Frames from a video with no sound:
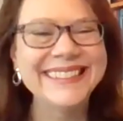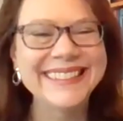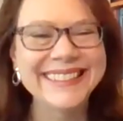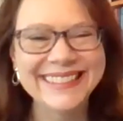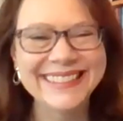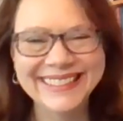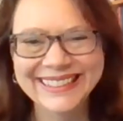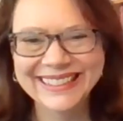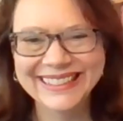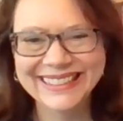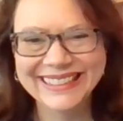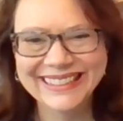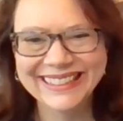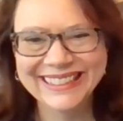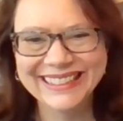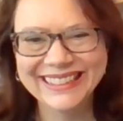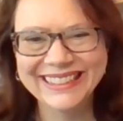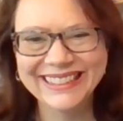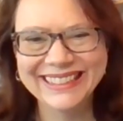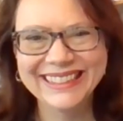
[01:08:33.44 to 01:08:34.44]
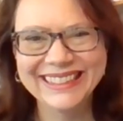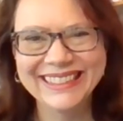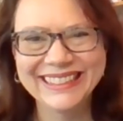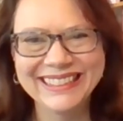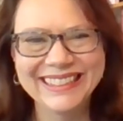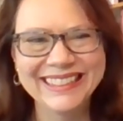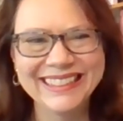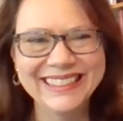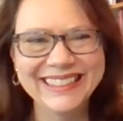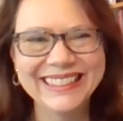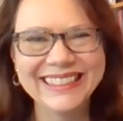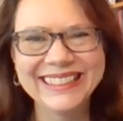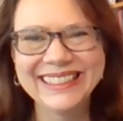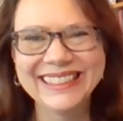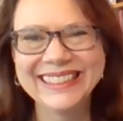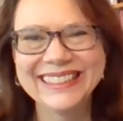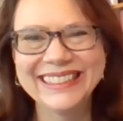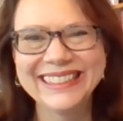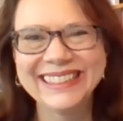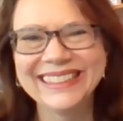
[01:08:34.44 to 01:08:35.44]
with their postmortem collection.
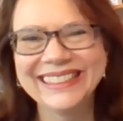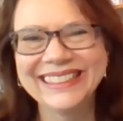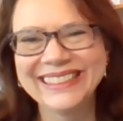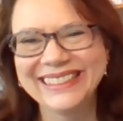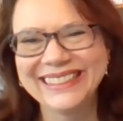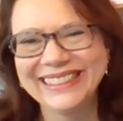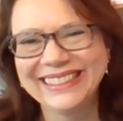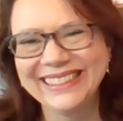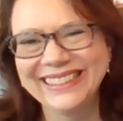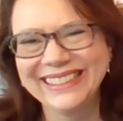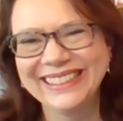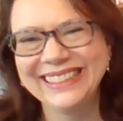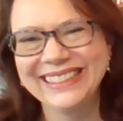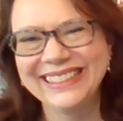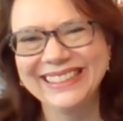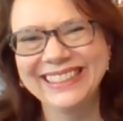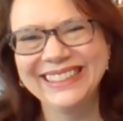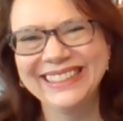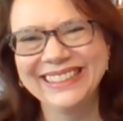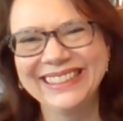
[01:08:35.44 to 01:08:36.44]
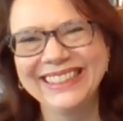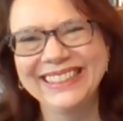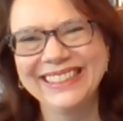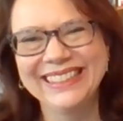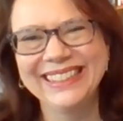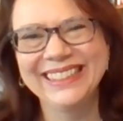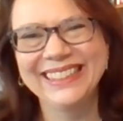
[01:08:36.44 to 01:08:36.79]
So